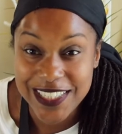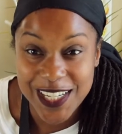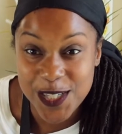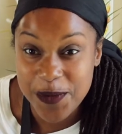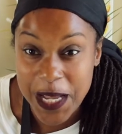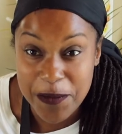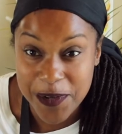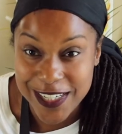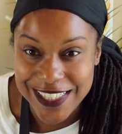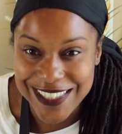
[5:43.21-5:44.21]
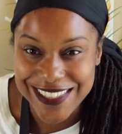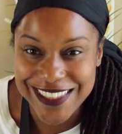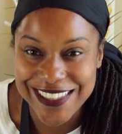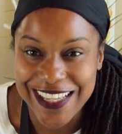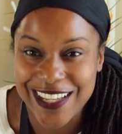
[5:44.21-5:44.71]
out your
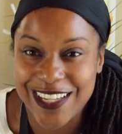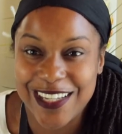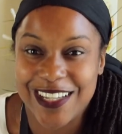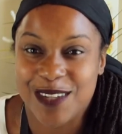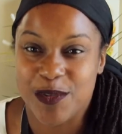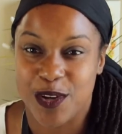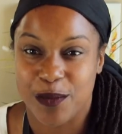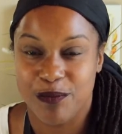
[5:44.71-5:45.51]
paintbrushes and your